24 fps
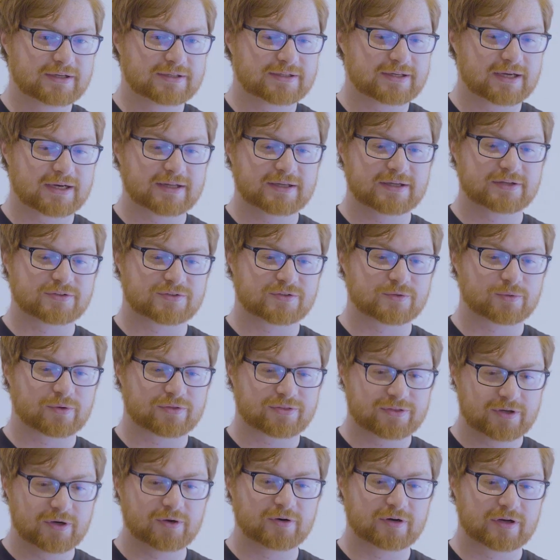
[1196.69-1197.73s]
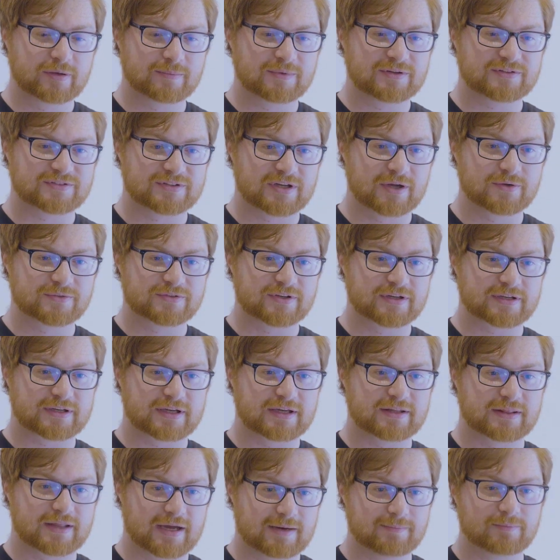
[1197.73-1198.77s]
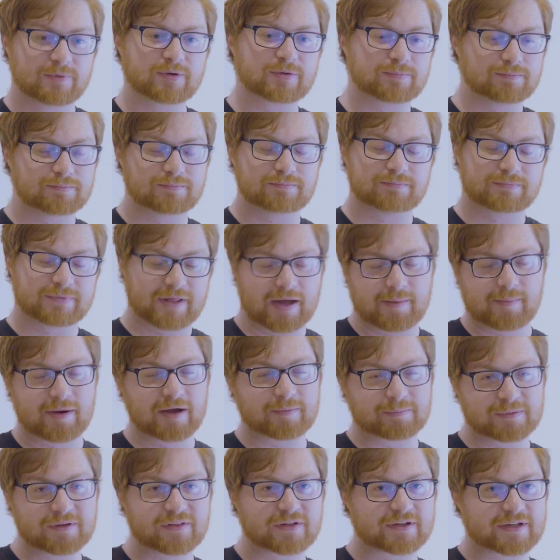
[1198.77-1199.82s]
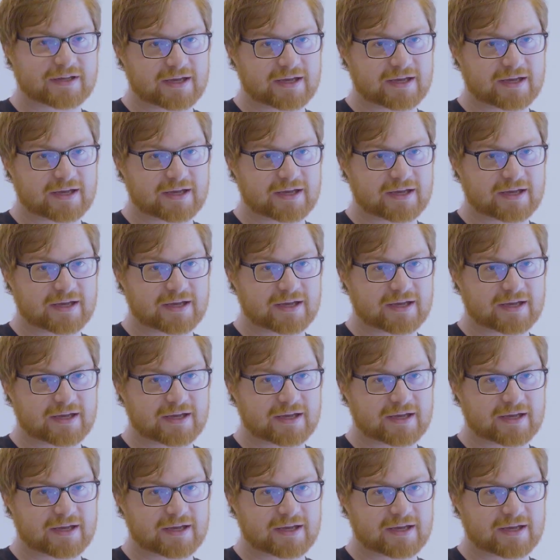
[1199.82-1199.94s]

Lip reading: getting into Ethereum, it sounds like, hey, that might be the